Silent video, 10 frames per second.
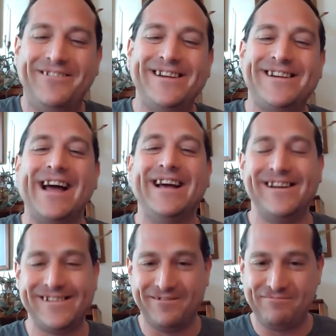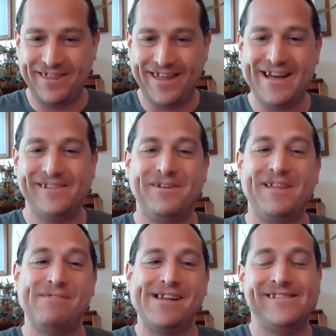which I sympathize
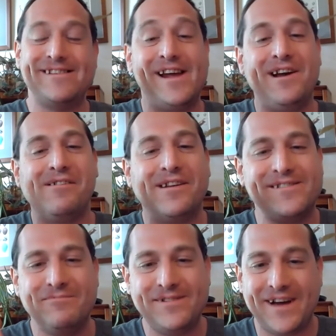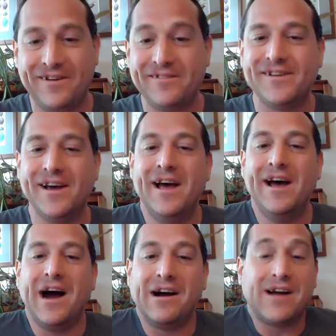with because the hearings themselves
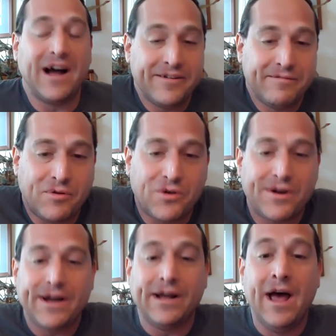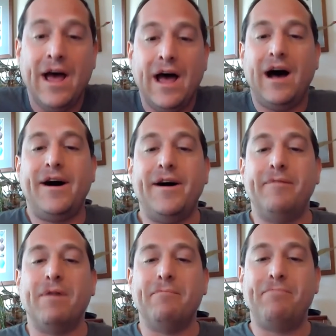are kind of boring.
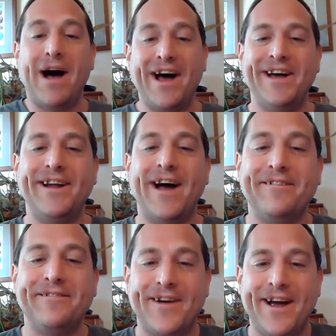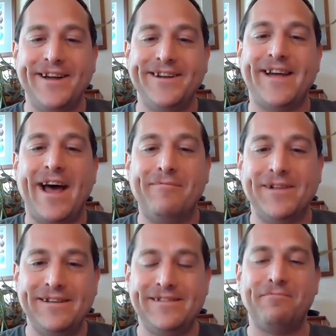Um, but our friend
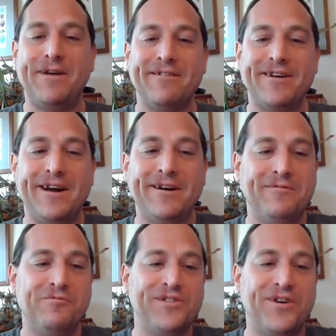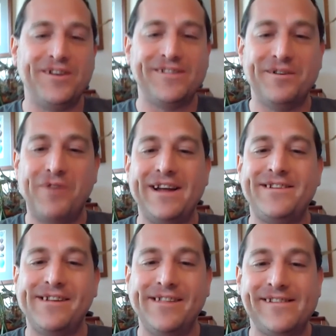Emily Superior was also
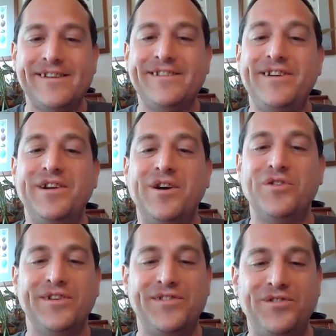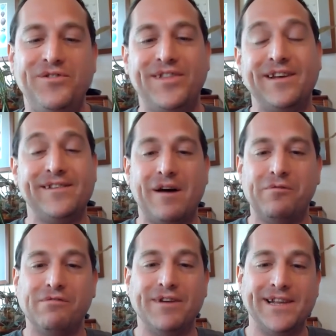watching this and she noticed two things that
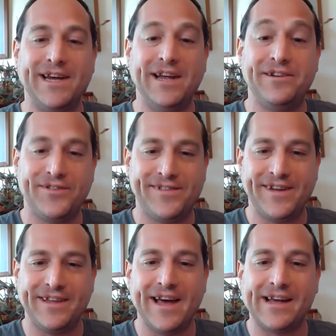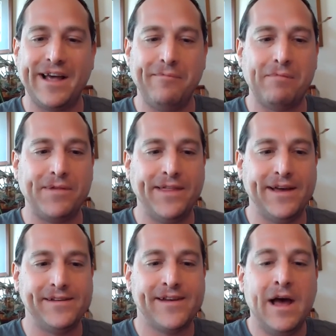were really interesting that came up in
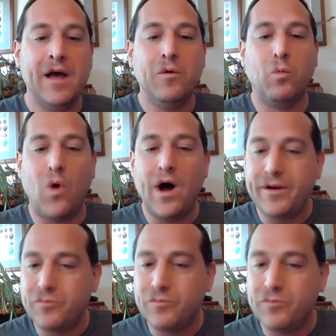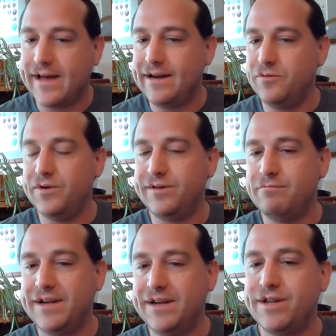this. One was that it was
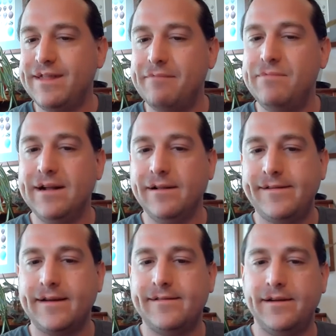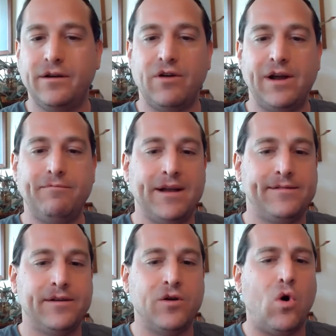mentioned that Middlesex Integrative
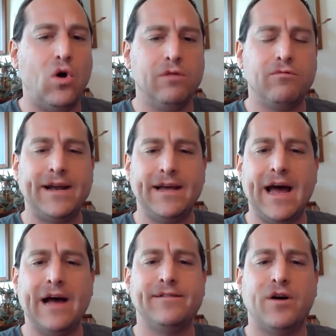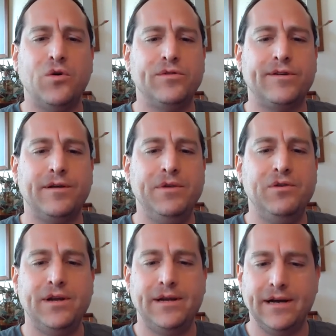Medicine already has a host
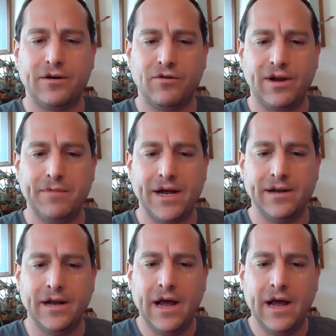community agreement